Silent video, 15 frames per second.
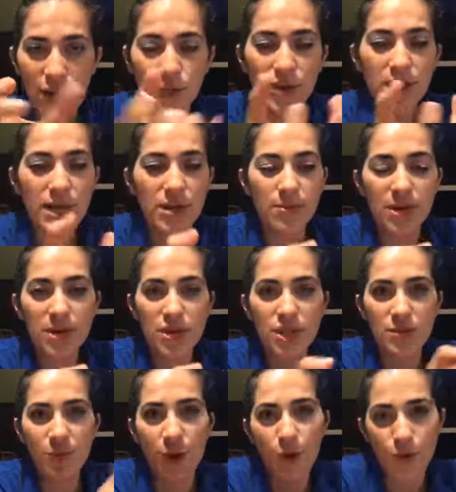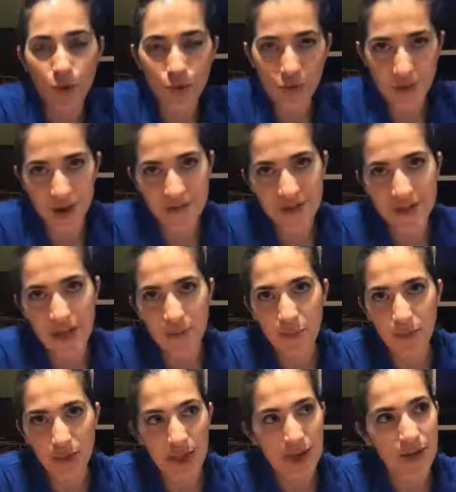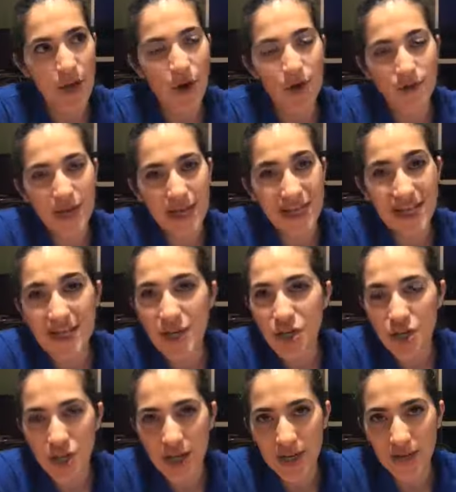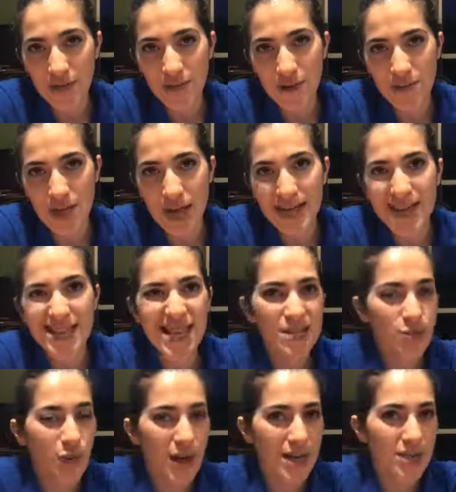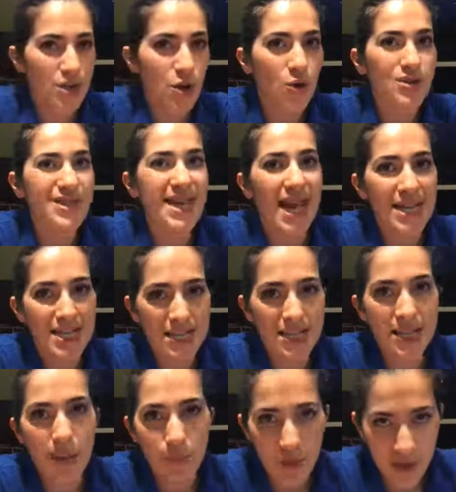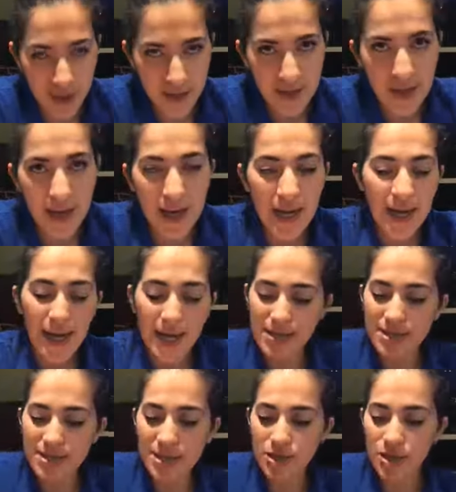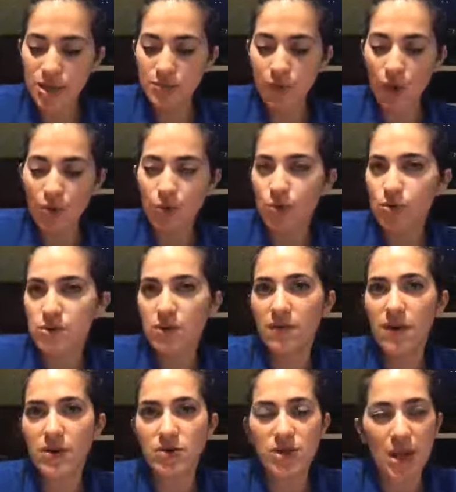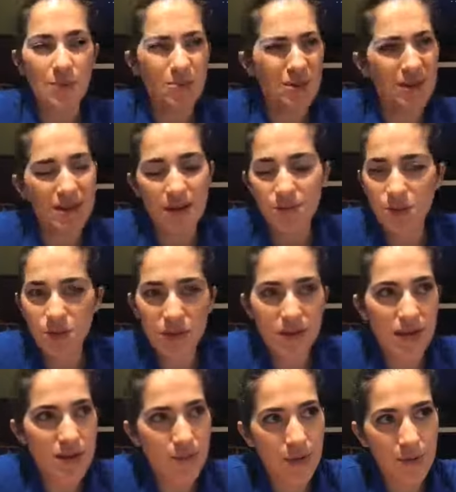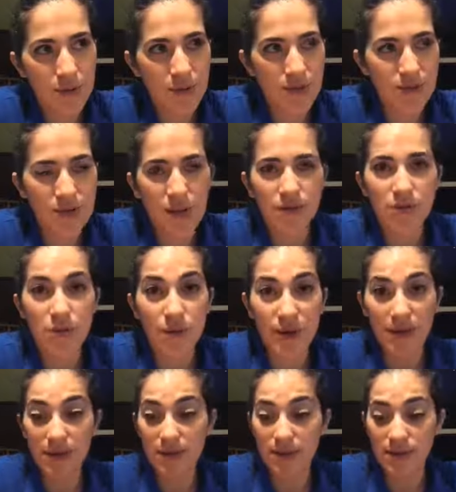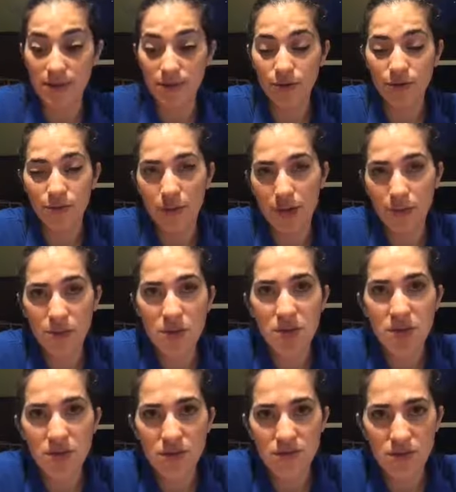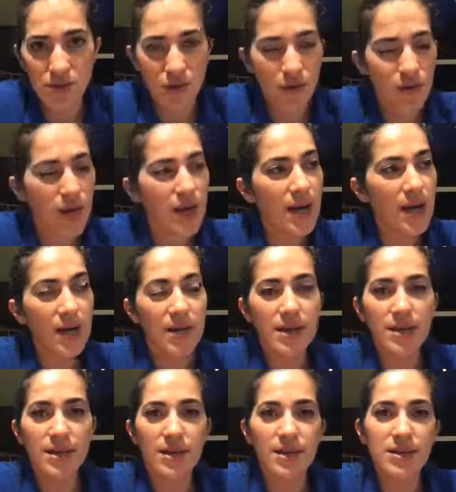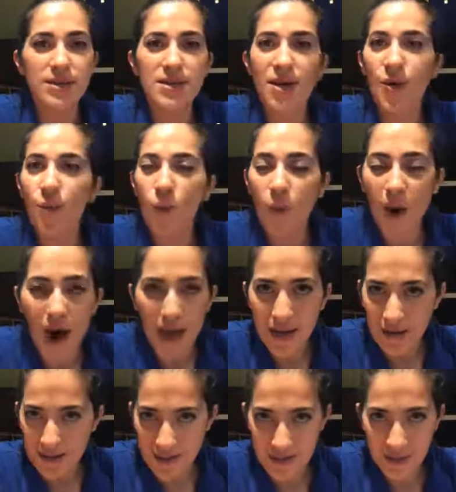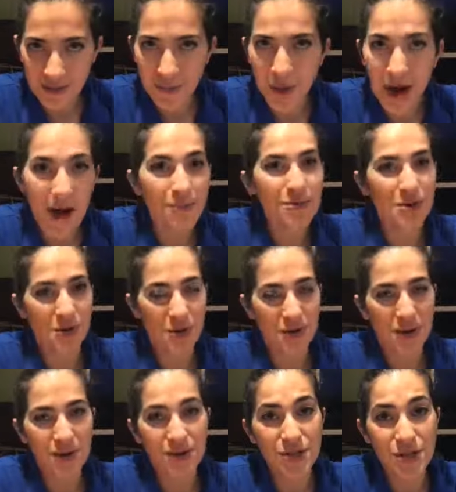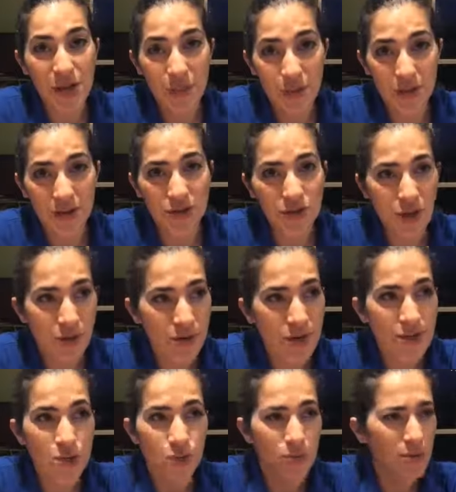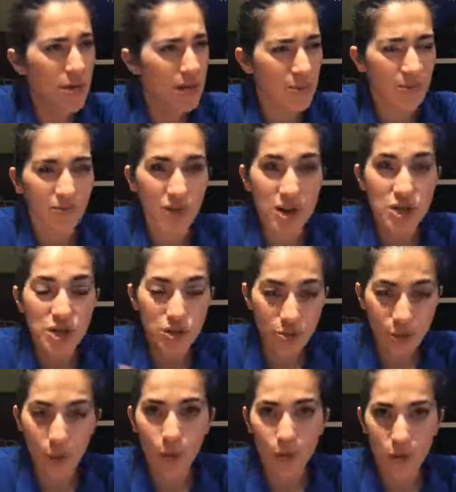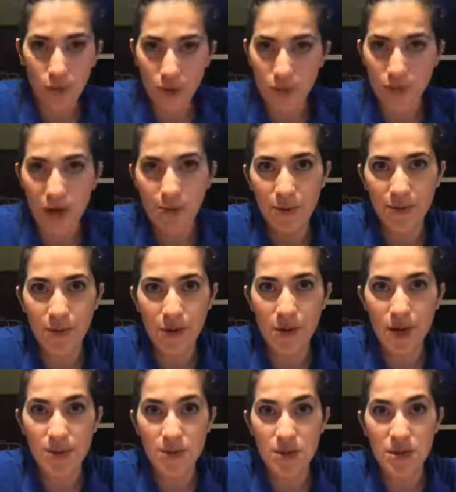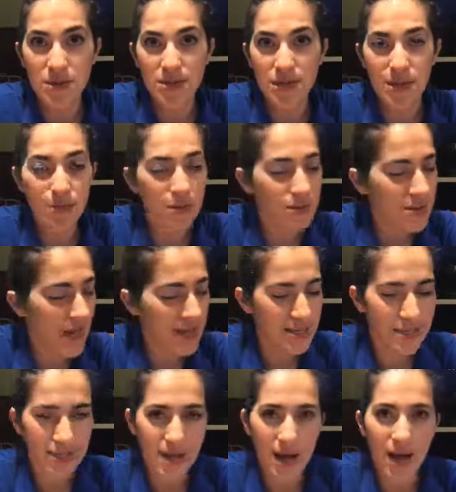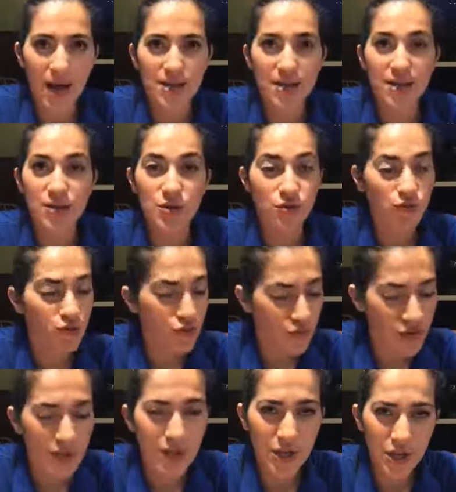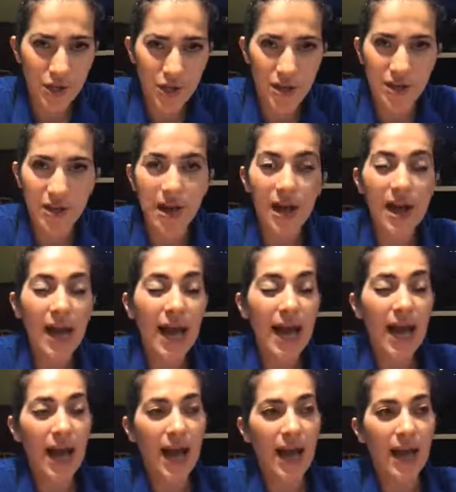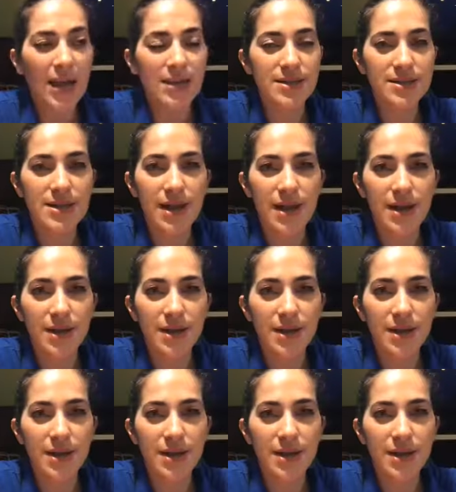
we get them a small order of Zeppole, and all of that initiated from that, and that's why it's called text Zeppole. And it's a small order of our Zeppole. It comes with like maybe 7 or 8 little pieces of dough. It is wildly popular. Our Zeppole donuts, we make them fresh to order right before it comes to the table, nice and hot. It's really good. And